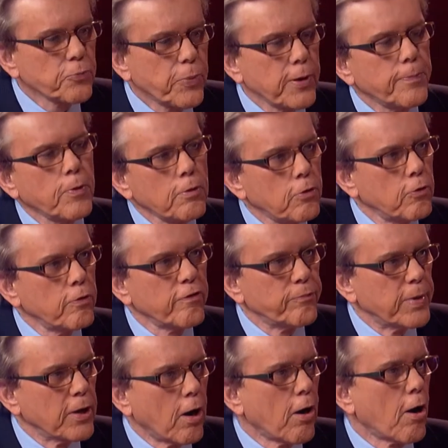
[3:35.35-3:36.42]
are people who
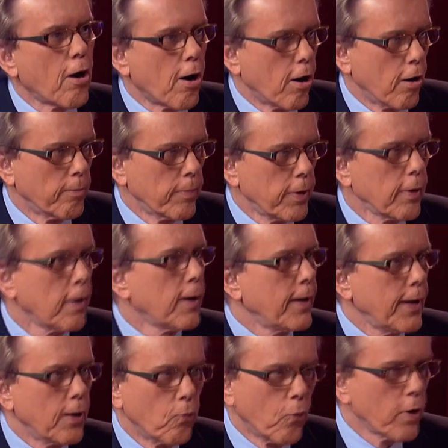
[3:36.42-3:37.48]
have been harmed
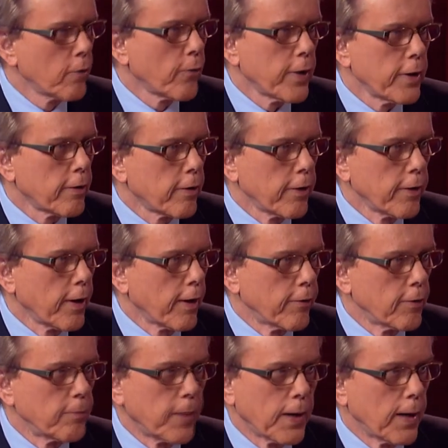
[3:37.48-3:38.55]
in one way or
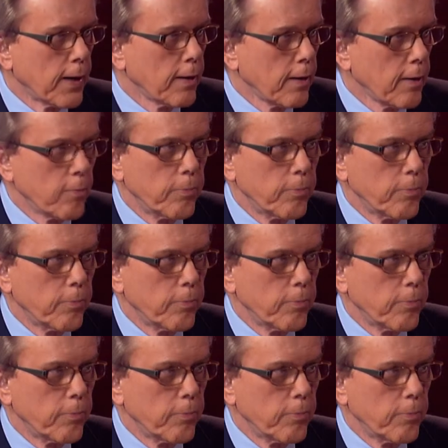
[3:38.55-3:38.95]
another by